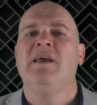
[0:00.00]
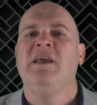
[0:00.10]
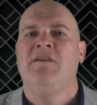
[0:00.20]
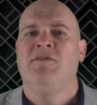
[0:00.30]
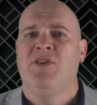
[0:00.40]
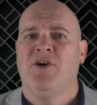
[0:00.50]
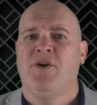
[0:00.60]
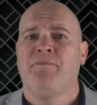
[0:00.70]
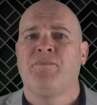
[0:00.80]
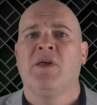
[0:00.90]
even
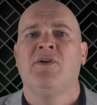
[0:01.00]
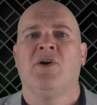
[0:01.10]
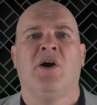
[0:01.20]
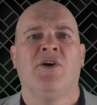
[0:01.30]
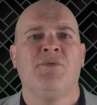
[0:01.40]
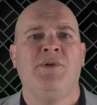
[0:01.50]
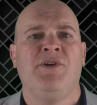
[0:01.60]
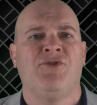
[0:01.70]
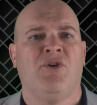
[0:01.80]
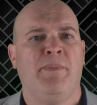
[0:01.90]
though there are some
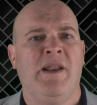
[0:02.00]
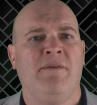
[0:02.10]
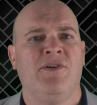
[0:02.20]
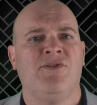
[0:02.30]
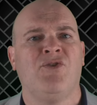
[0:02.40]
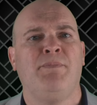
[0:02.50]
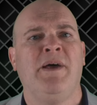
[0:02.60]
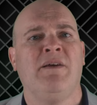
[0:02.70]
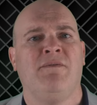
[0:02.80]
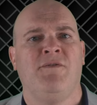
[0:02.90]
additional benefits to
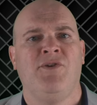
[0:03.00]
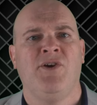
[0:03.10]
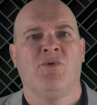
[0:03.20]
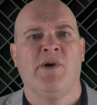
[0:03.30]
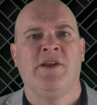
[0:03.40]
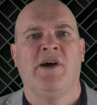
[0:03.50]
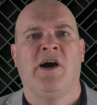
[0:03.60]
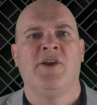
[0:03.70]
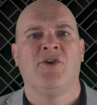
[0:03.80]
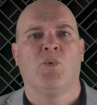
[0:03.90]
spending 15 grand
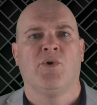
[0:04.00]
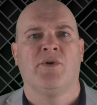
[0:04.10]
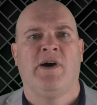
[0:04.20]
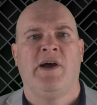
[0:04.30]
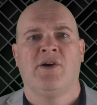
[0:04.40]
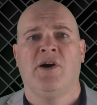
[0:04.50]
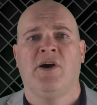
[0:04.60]
on your World of Hyatt